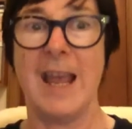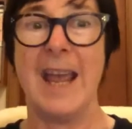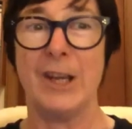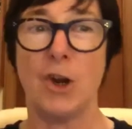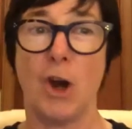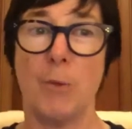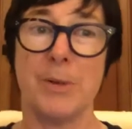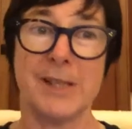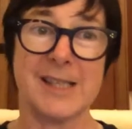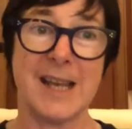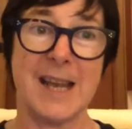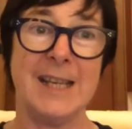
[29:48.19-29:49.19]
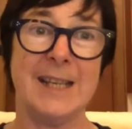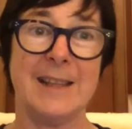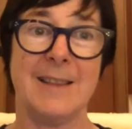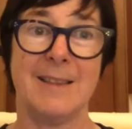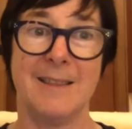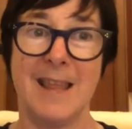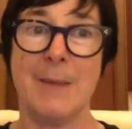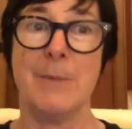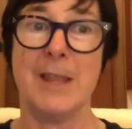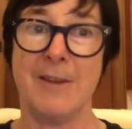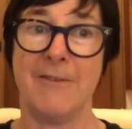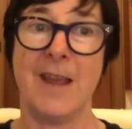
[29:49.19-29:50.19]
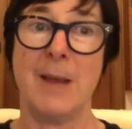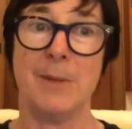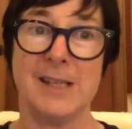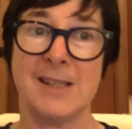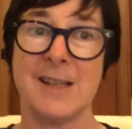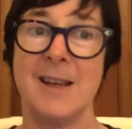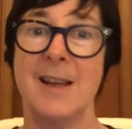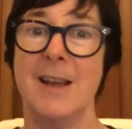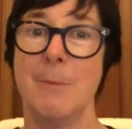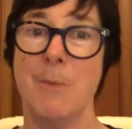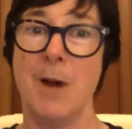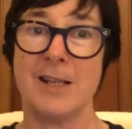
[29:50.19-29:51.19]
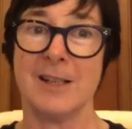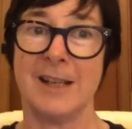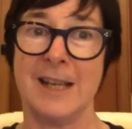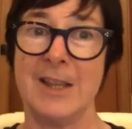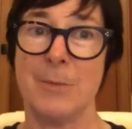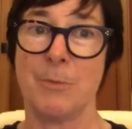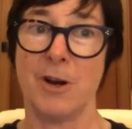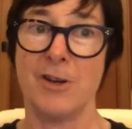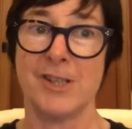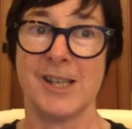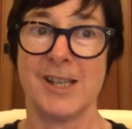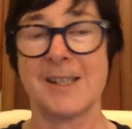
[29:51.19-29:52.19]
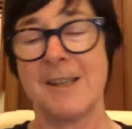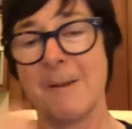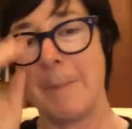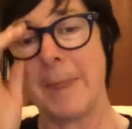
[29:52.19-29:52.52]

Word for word: and compensating them and their families mightily in the process.